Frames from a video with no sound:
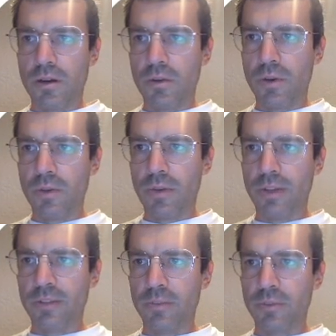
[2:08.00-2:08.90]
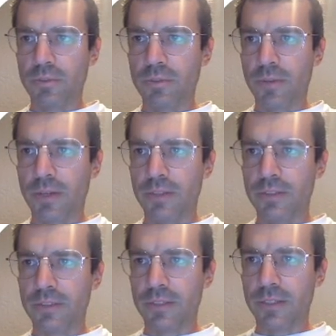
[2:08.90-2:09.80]
One possible
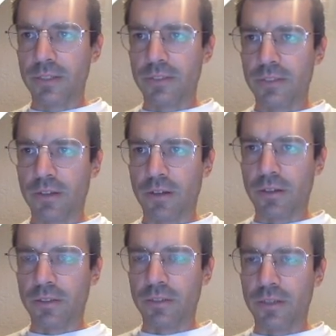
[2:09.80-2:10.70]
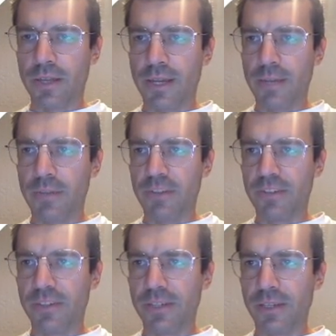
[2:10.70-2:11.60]
response is called
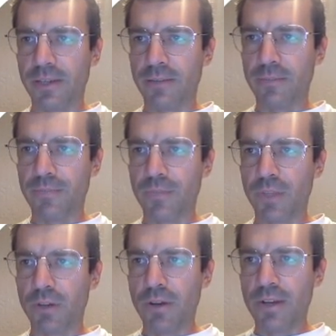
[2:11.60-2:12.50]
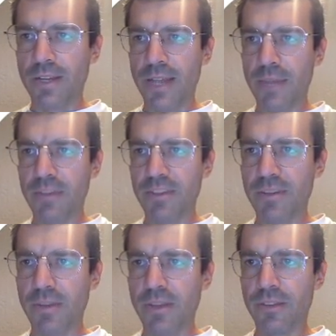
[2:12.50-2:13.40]
amnesty. Granting
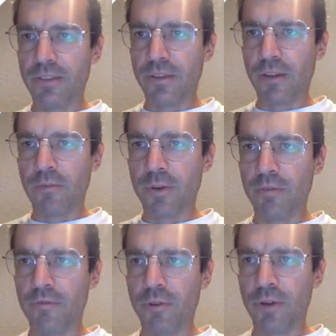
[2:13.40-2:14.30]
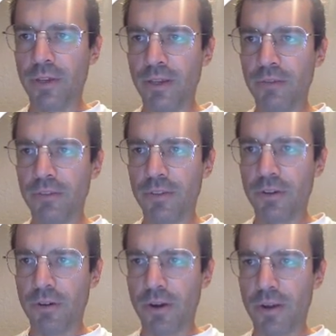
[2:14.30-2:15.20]
amnesty means that the government forgives the
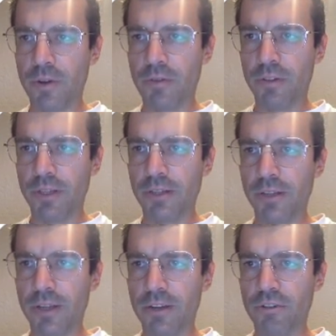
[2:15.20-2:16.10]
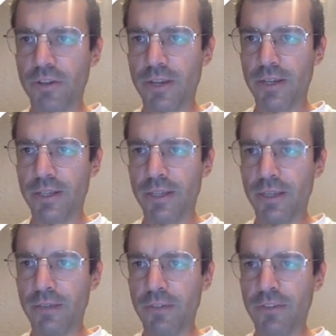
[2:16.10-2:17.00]
crime of illegal entry and
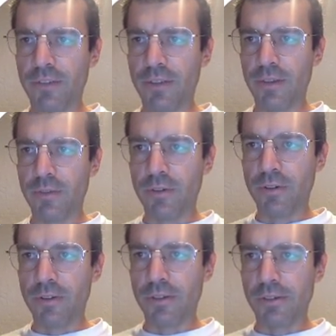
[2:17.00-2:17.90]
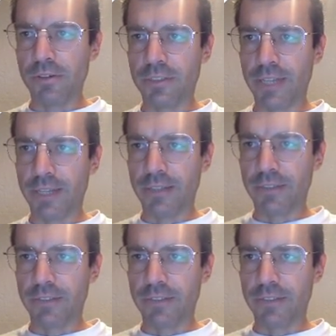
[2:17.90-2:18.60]
gives the immigrant legal status.